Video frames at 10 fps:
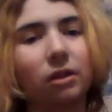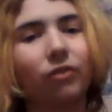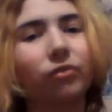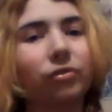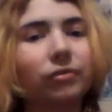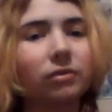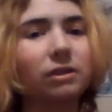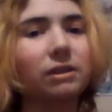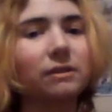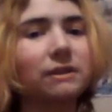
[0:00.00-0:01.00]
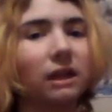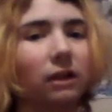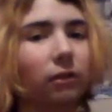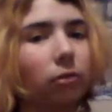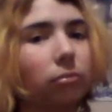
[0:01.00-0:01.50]
of
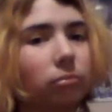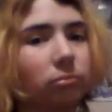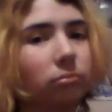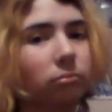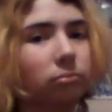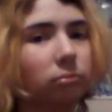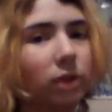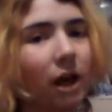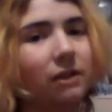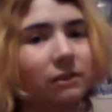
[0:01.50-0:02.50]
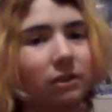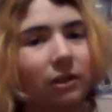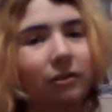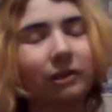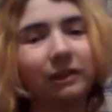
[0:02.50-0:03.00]
skinny little guys, you
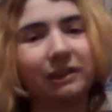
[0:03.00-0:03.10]
know?